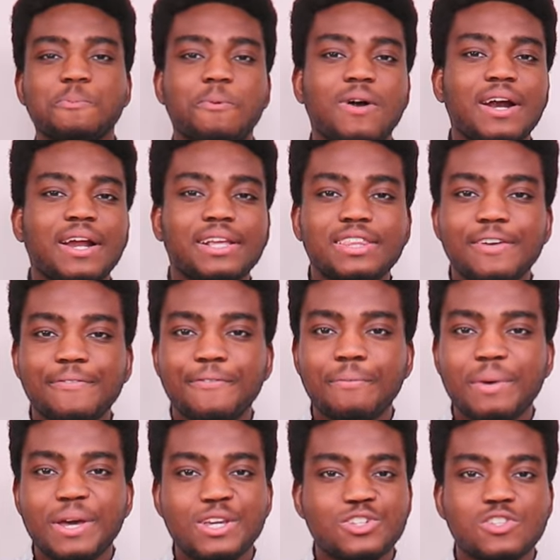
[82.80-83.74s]
product
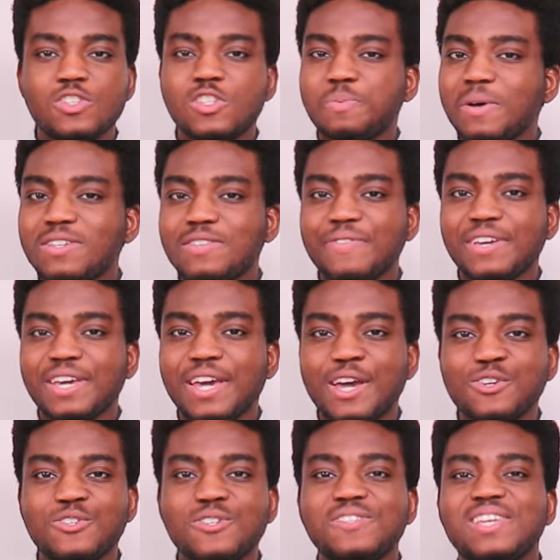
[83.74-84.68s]
information,
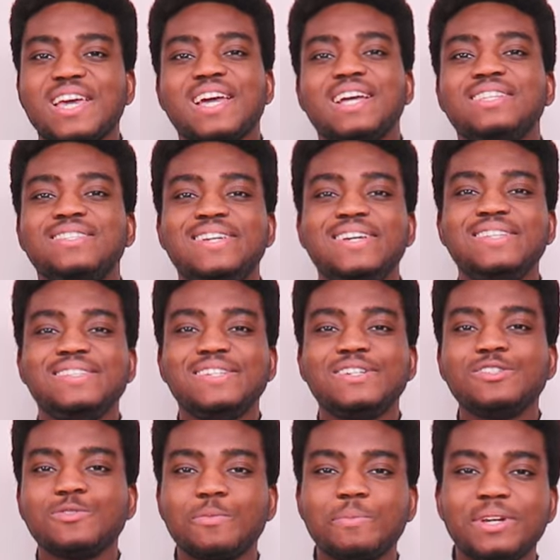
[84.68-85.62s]
specifications, and
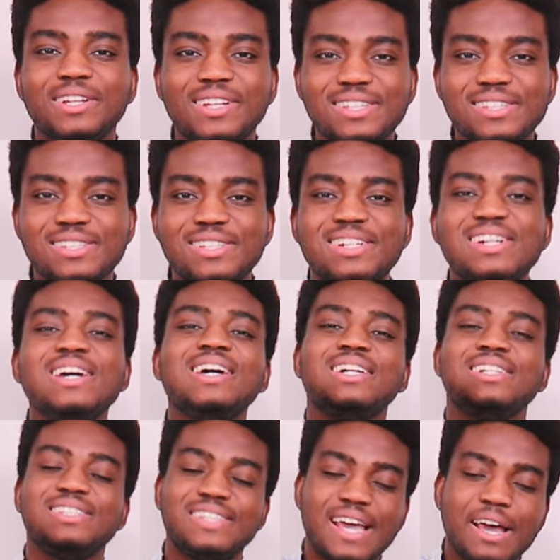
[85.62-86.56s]
details will be listed
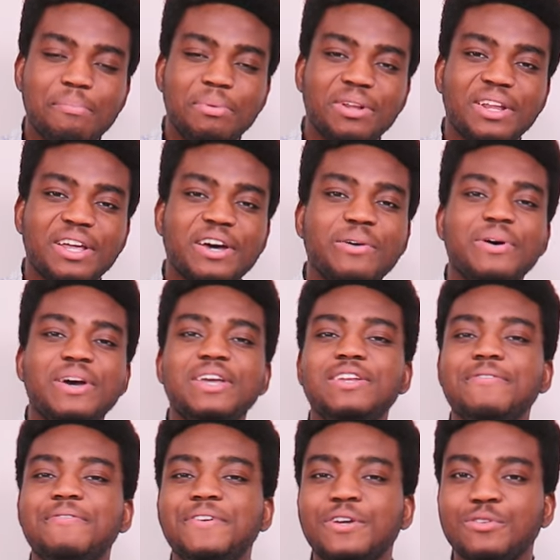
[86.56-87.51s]
down below in
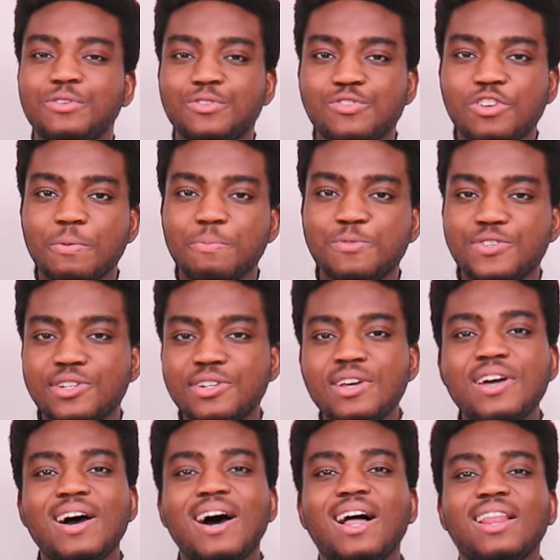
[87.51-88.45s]
the video description
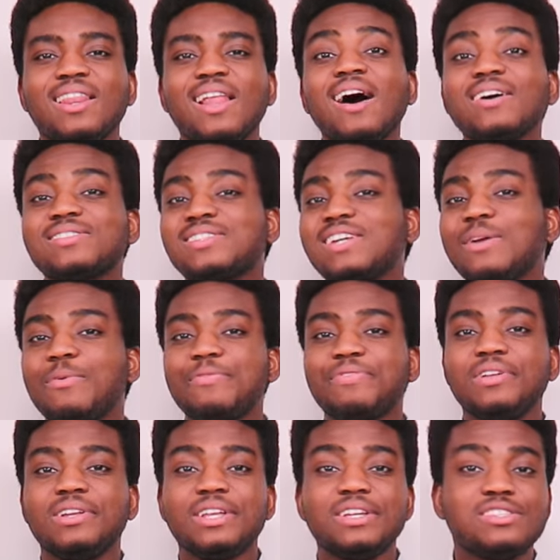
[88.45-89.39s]
alongside with
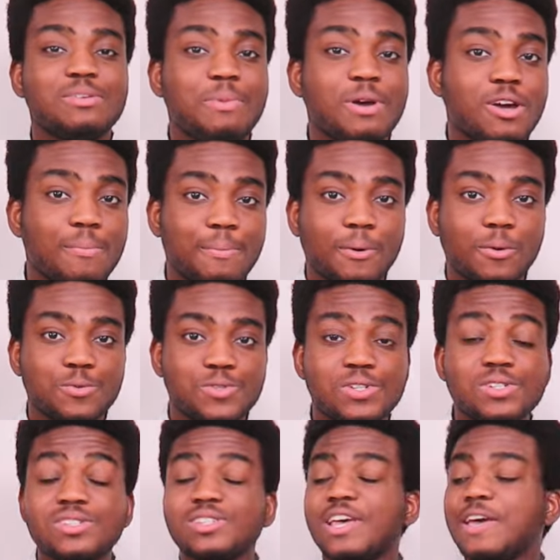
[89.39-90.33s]
the link to make a
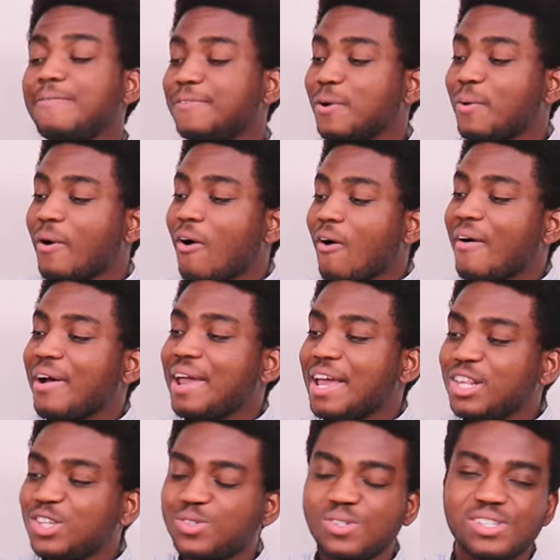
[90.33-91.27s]
purchase if you are
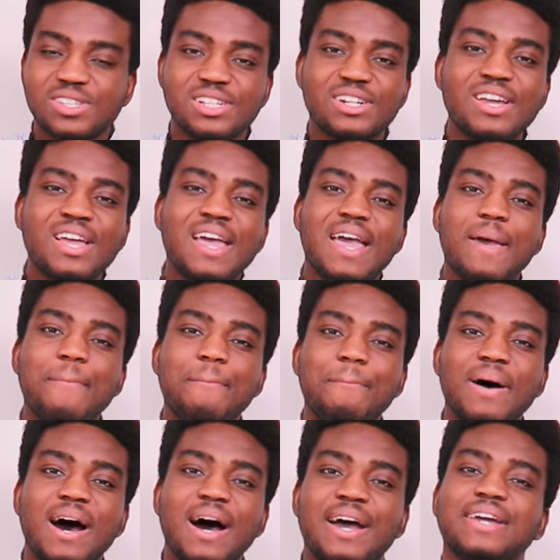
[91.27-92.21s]
interested in
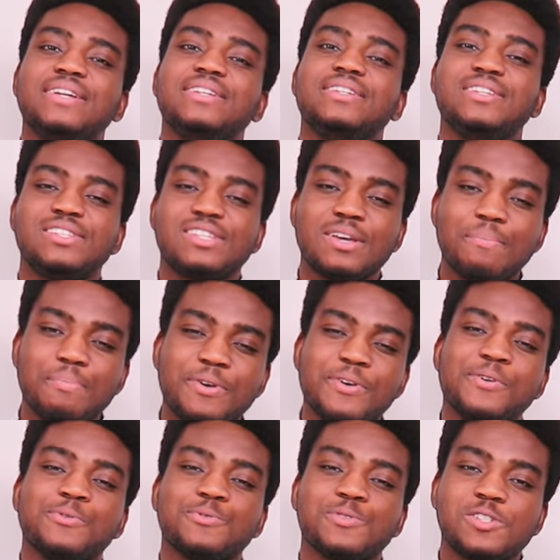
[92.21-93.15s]
buying this computer